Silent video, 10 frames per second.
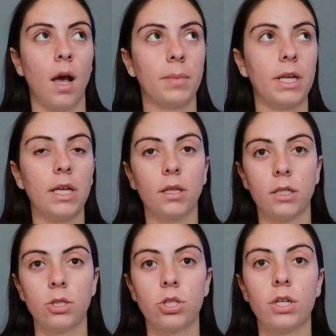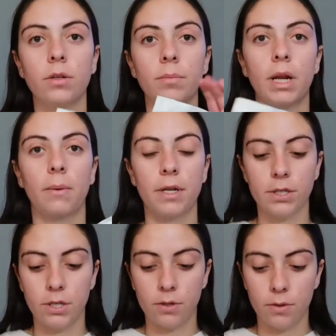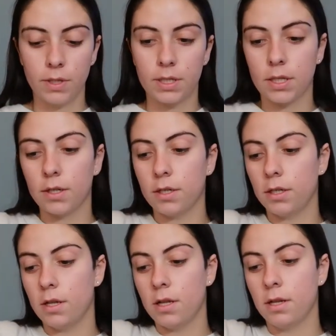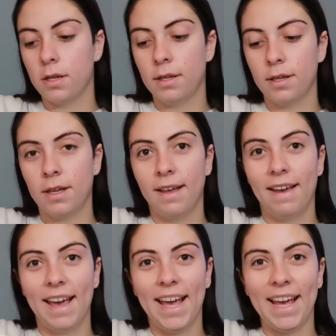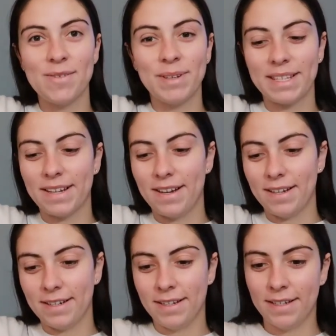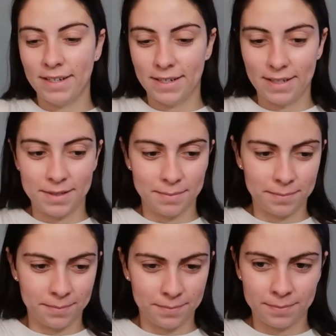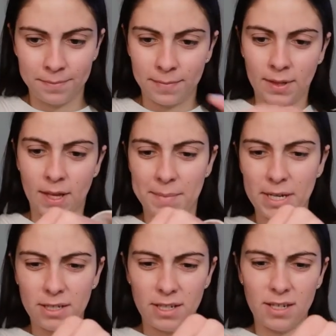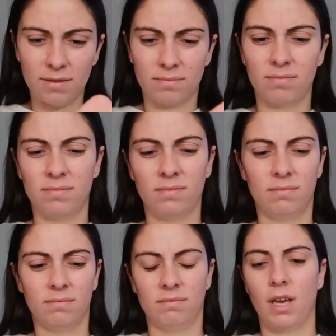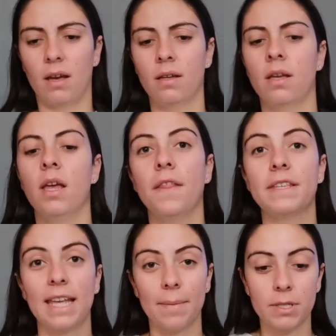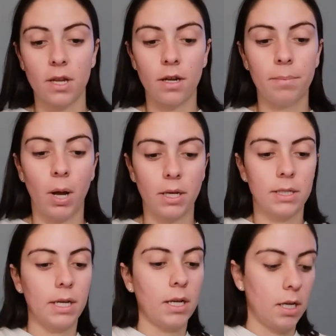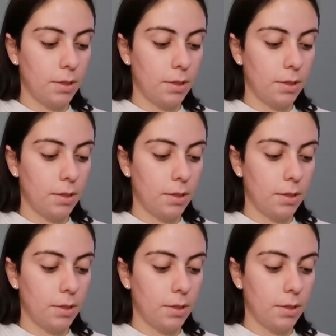I'm gonna eat lunch soon, but I want to do this little Amazon. Am I just like this Amazon unboxing?